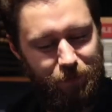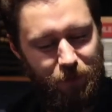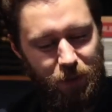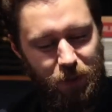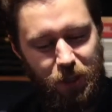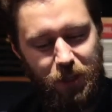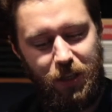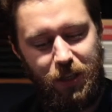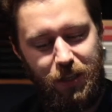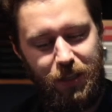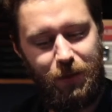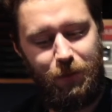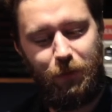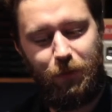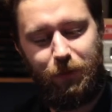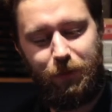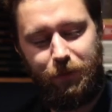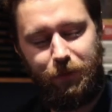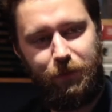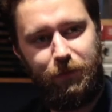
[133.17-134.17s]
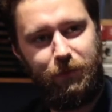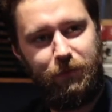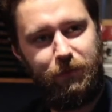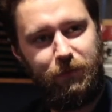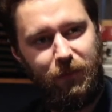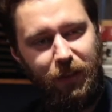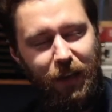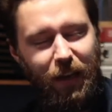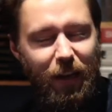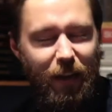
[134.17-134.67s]
Cheesy.
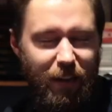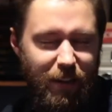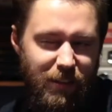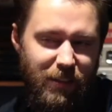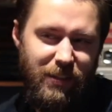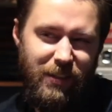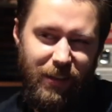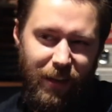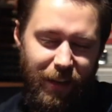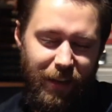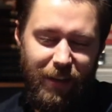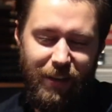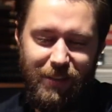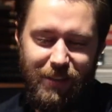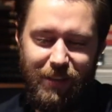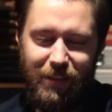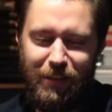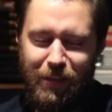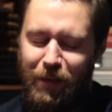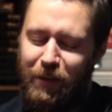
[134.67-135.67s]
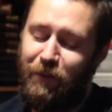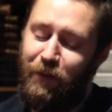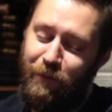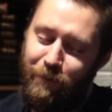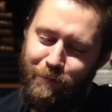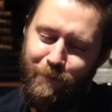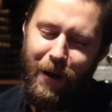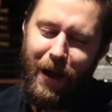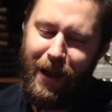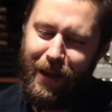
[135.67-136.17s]
I guess it's
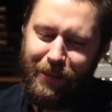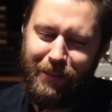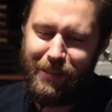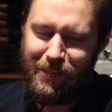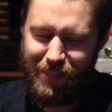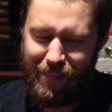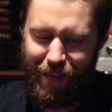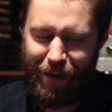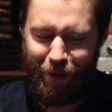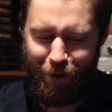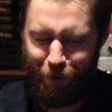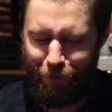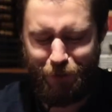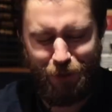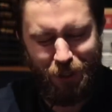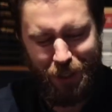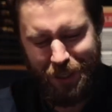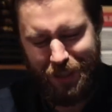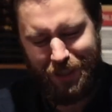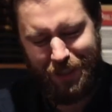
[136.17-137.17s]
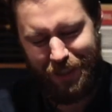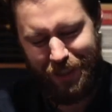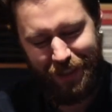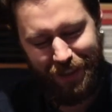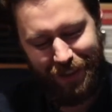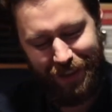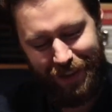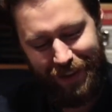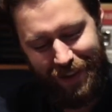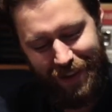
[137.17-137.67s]
my understanding of cheesy.
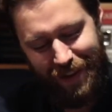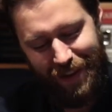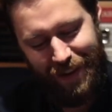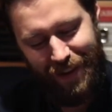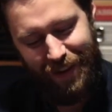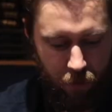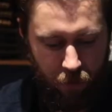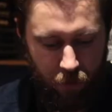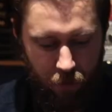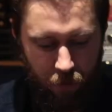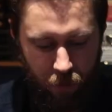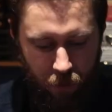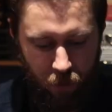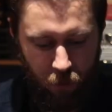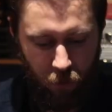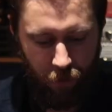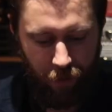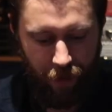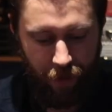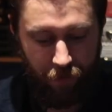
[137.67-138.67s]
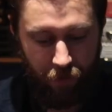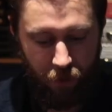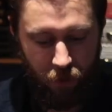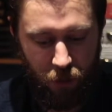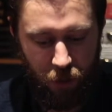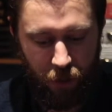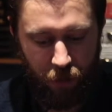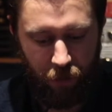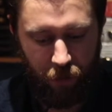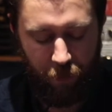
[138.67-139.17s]
Did you ever
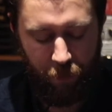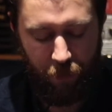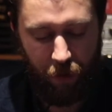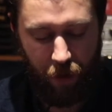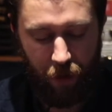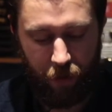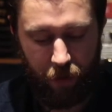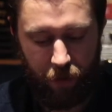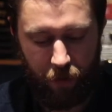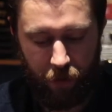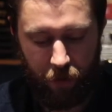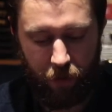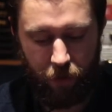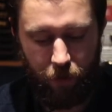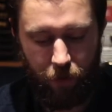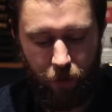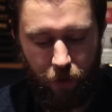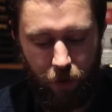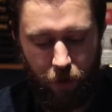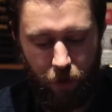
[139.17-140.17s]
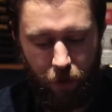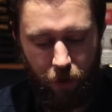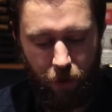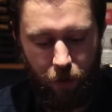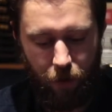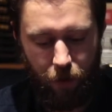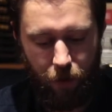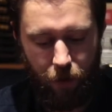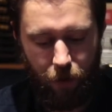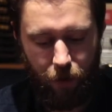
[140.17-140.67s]
cheat on a partner?
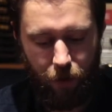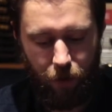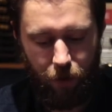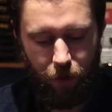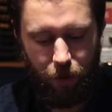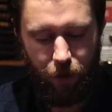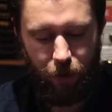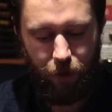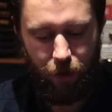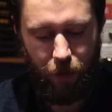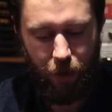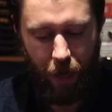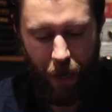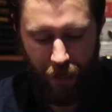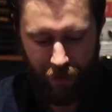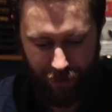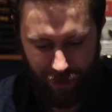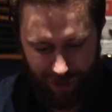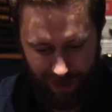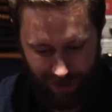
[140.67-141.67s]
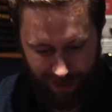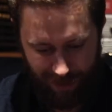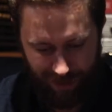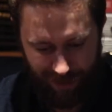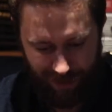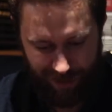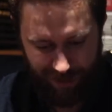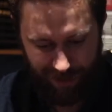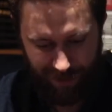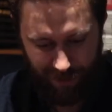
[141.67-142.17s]
Yes.
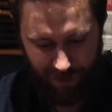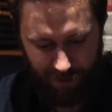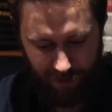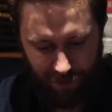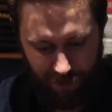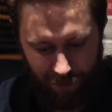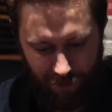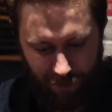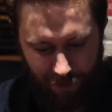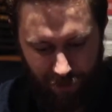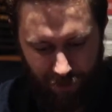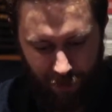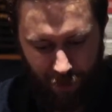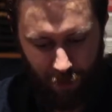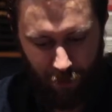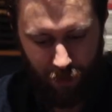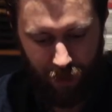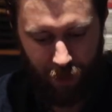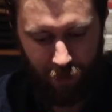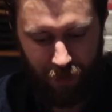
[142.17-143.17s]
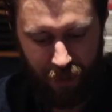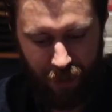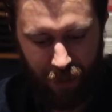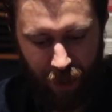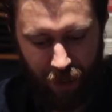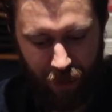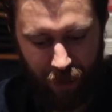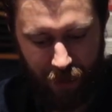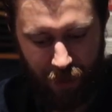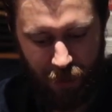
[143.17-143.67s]
When I was
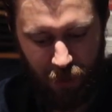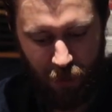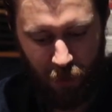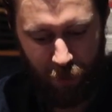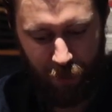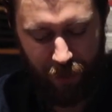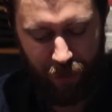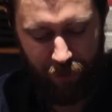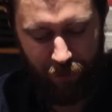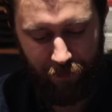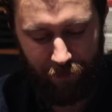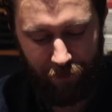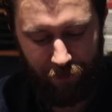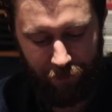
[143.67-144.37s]
young and stupid.